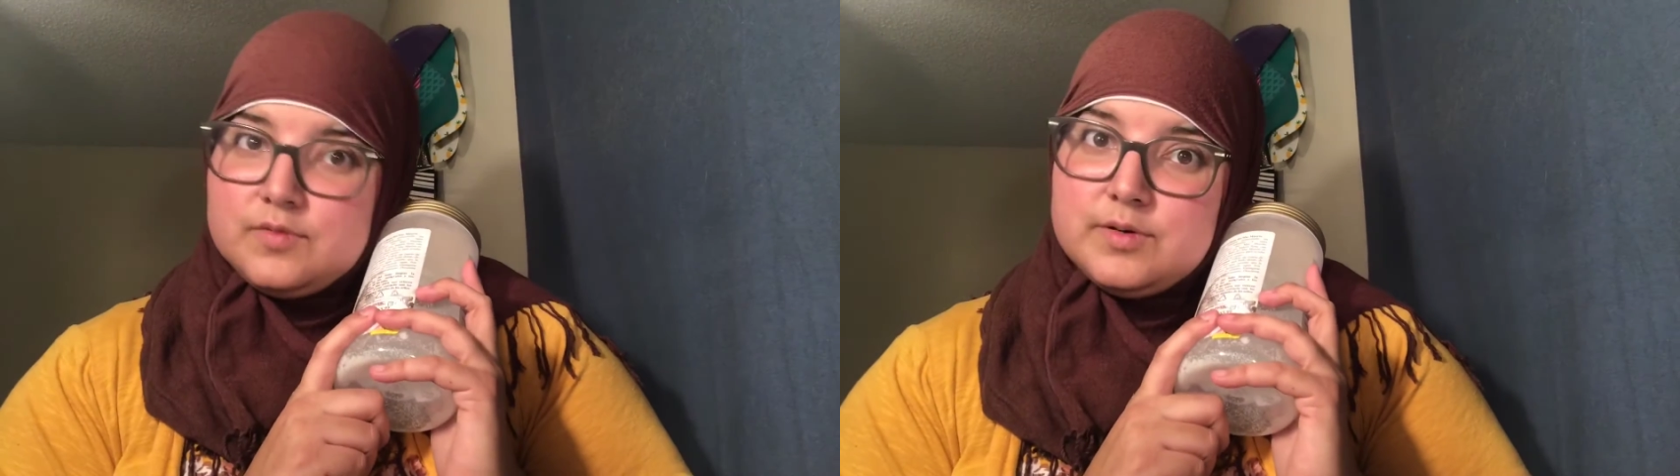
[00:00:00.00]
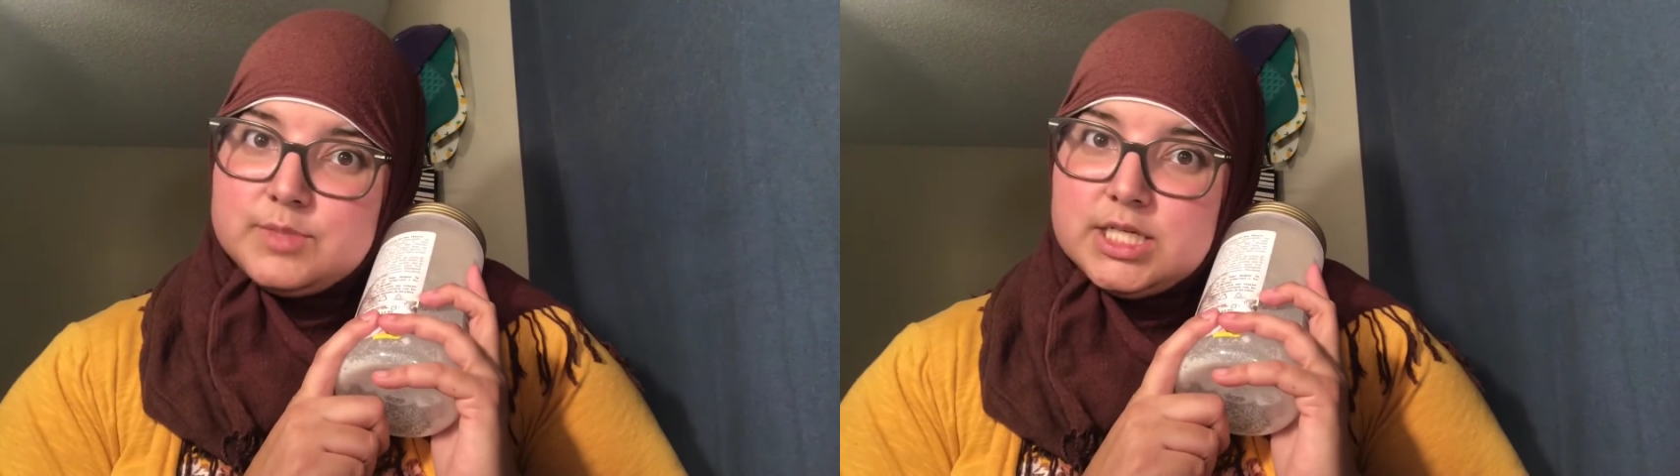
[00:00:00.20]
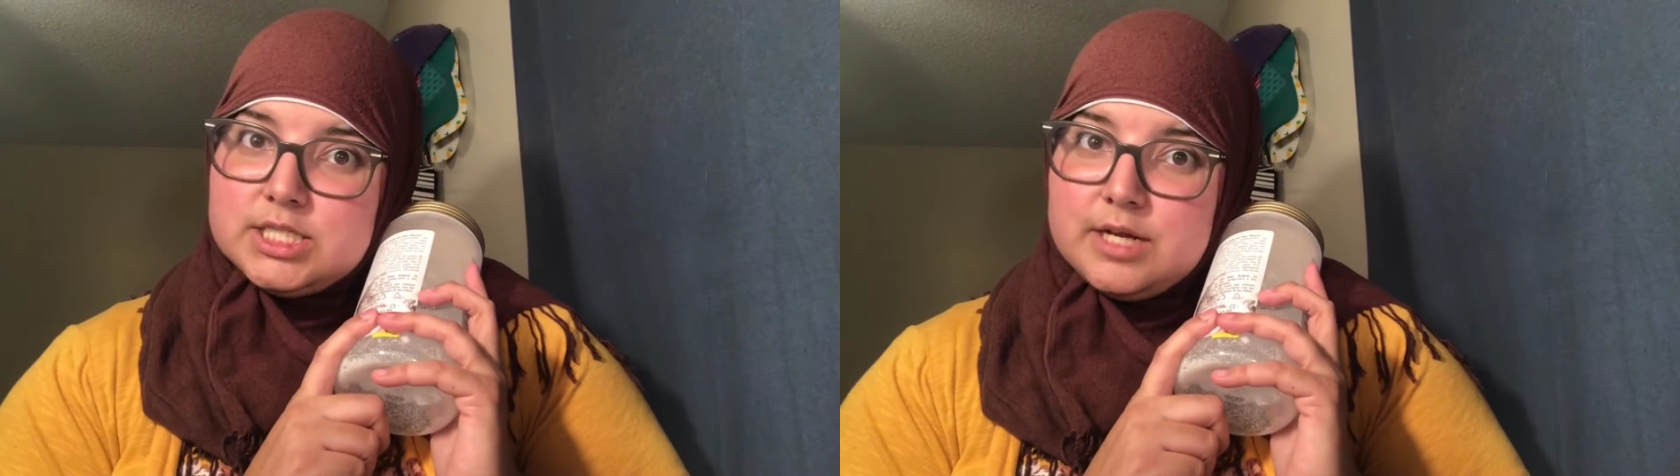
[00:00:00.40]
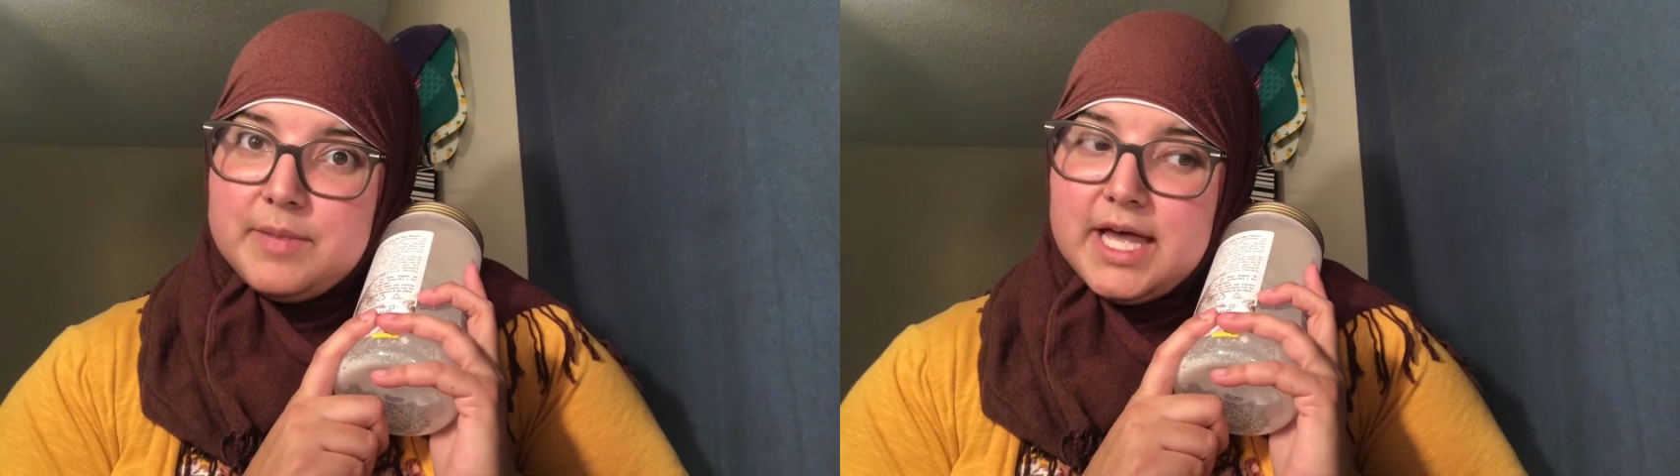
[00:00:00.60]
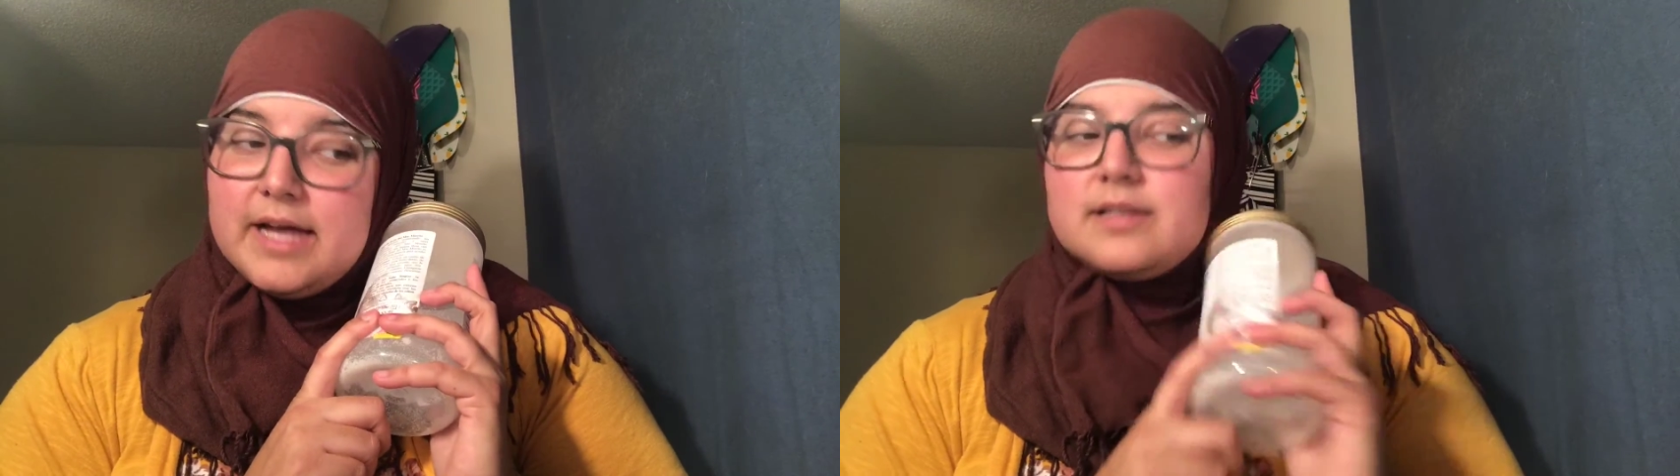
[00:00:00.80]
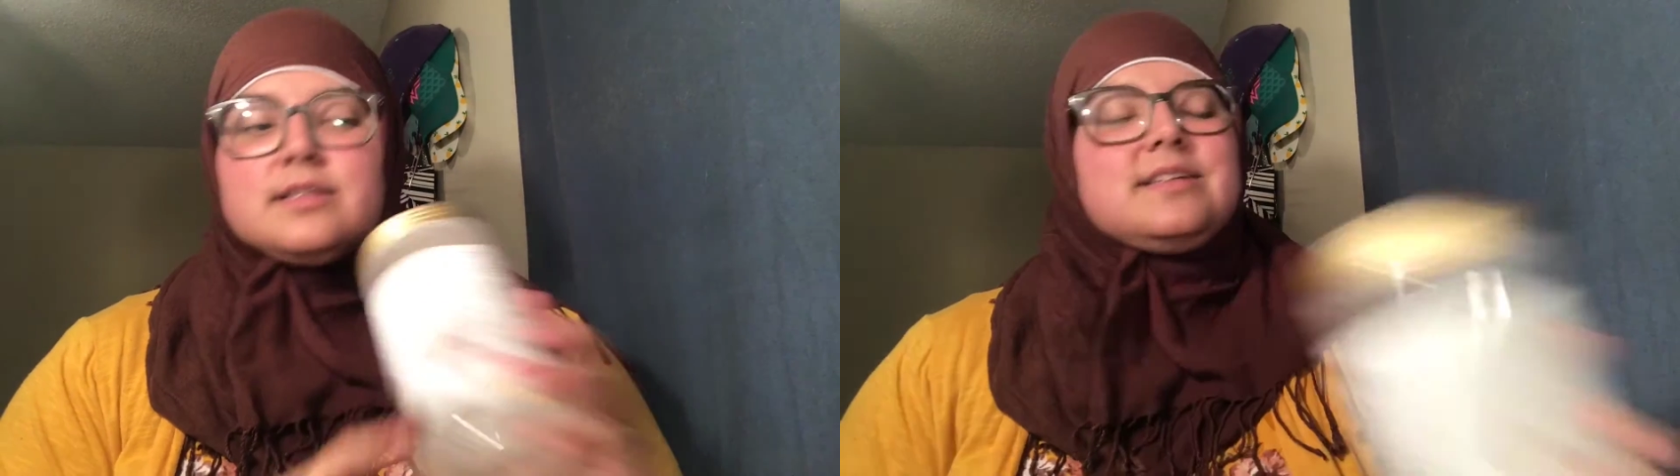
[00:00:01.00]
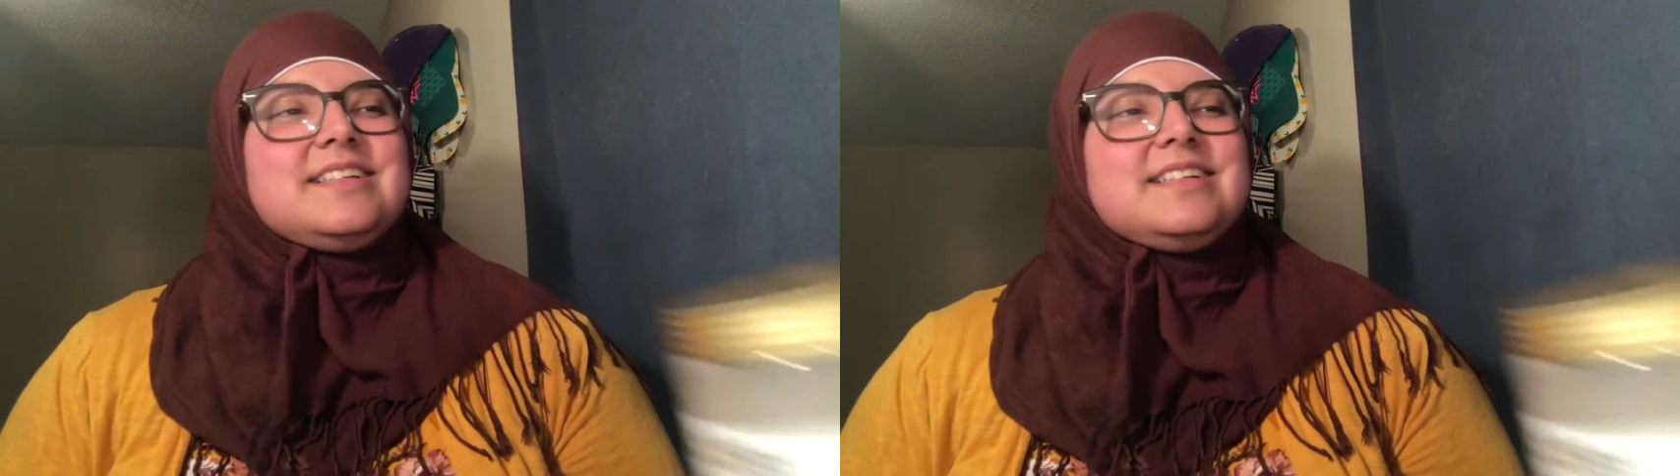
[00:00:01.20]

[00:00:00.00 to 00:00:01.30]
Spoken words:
from TJ Maxx.